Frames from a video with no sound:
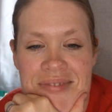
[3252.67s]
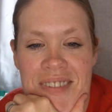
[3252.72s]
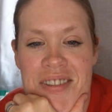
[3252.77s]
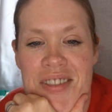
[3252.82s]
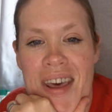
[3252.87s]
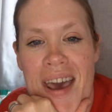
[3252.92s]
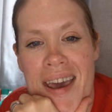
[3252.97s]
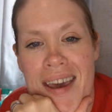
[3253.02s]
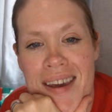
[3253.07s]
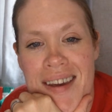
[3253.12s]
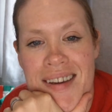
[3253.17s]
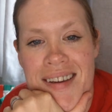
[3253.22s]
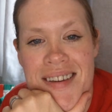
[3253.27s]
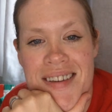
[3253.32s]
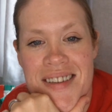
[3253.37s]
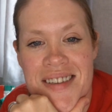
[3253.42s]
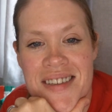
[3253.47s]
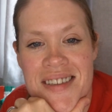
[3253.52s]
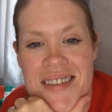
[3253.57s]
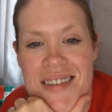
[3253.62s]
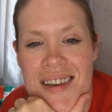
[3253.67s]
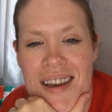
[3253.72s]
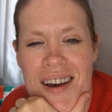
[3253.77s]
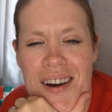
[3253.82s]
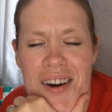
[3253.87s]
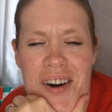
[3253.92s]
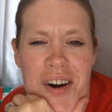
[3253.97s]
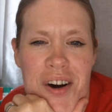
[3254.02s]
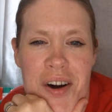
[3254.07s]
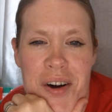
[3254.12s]
Thanks.
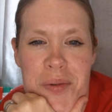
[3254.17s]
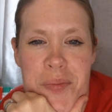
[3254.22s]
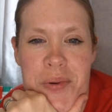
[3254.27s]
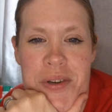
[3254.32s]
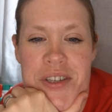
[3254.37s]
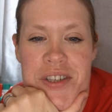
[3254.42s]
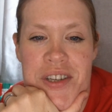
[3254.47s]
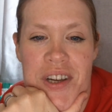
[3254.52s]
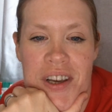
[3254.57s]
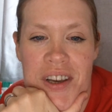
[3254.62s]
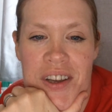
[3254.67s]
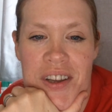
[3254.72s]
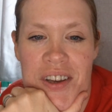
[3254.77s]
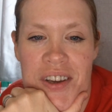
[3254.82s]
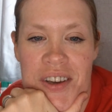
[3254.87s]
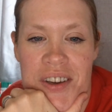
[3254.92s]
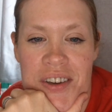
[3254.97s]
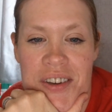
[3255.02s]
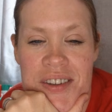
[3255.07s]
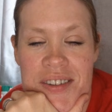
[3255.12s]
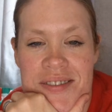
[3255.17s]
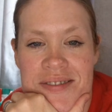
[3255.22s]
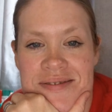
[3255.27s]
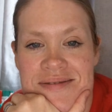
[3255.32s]
Oh, appreciate you.